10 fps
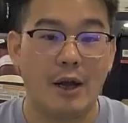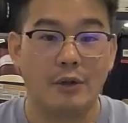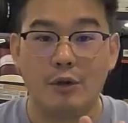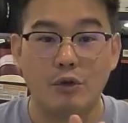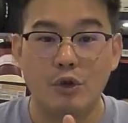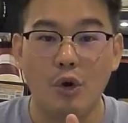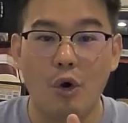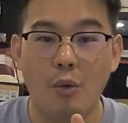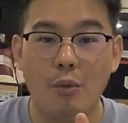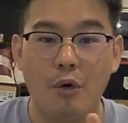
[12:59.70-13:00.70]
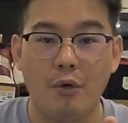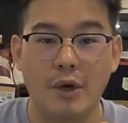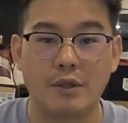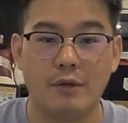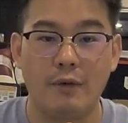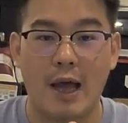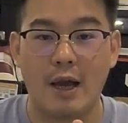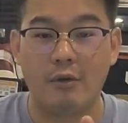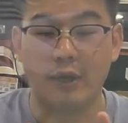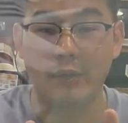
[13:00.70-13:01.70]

there's no more risk of laterally